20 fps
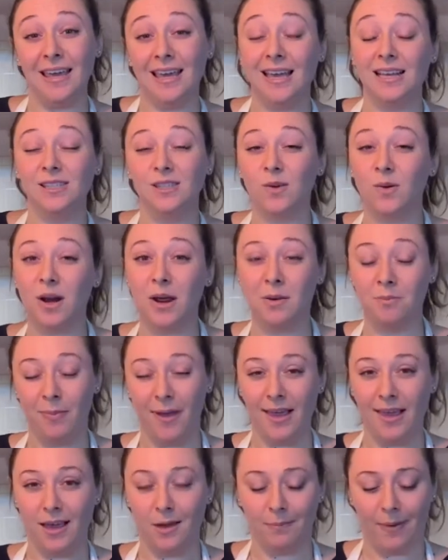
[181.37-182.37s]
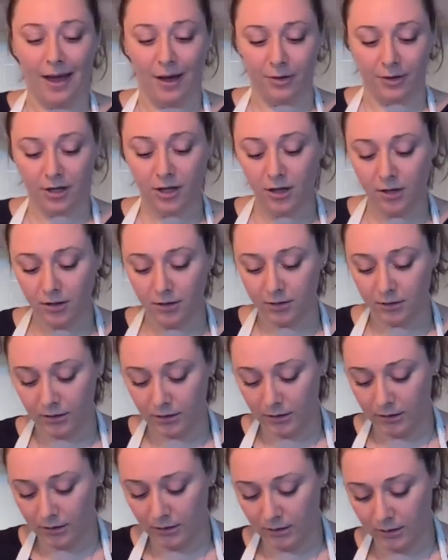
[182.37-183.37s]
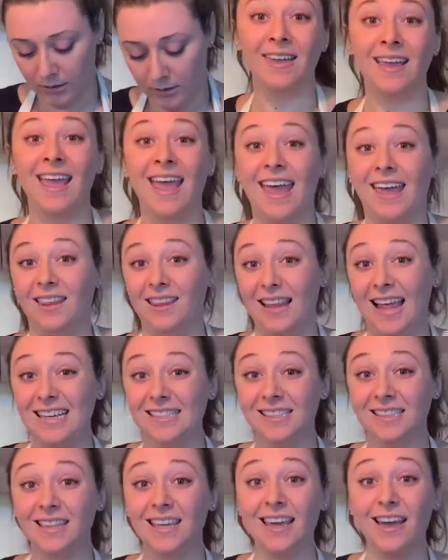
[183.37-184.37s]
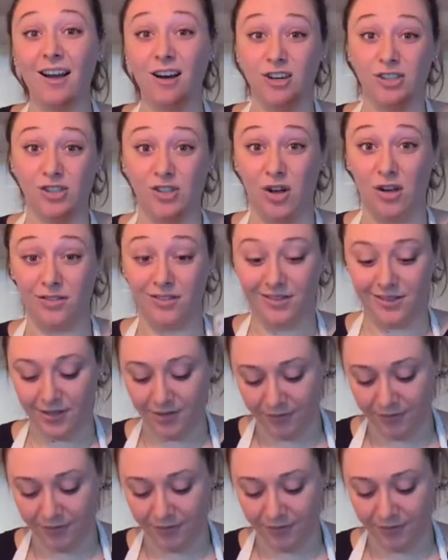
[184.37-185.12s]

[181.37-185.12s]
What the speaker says: soda and baking powder. And lastly, our salt.